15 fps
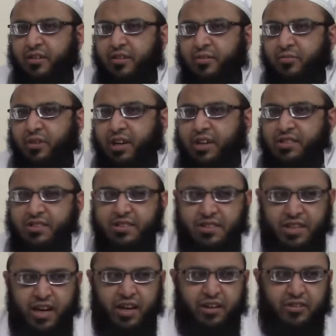Because in
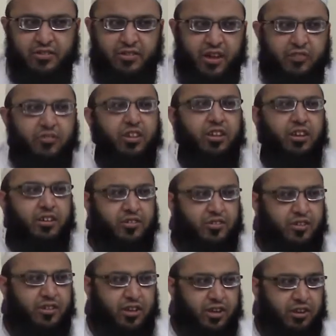science, everything is
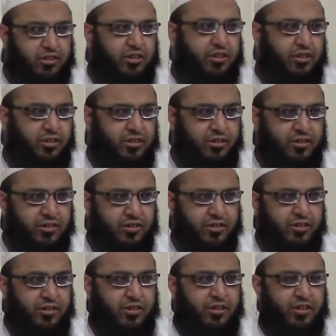a theory.
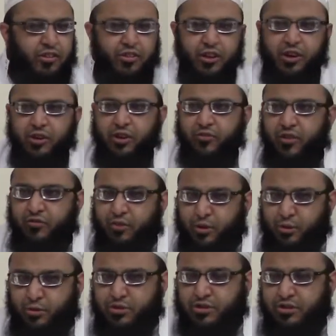The theory of
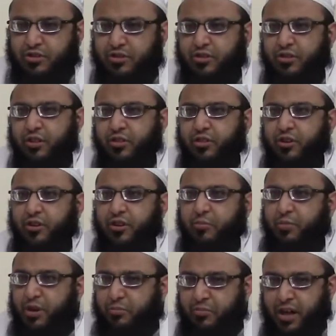evolution, the theory of
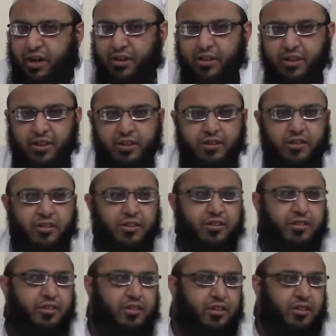Big Bang theory,
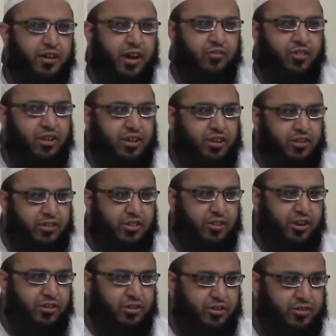and everything is
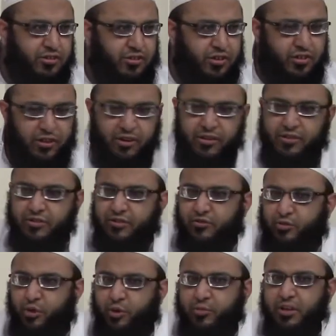theories. And the theory is
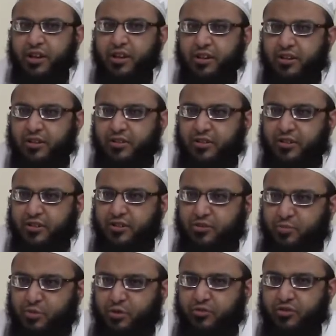just formulated until it is
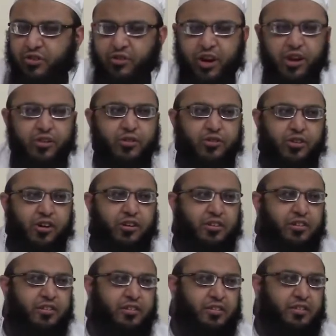proven right or
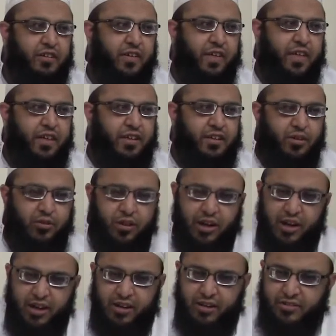wrong. The
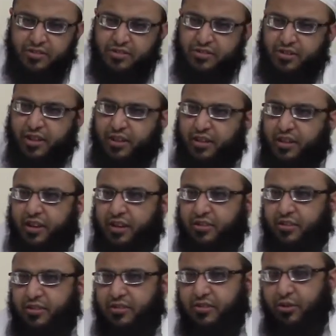Quran doesn't state
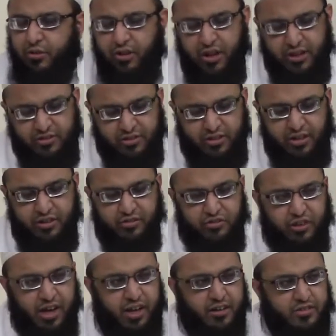theories. The Quran states
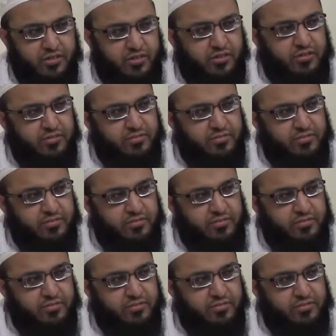facts.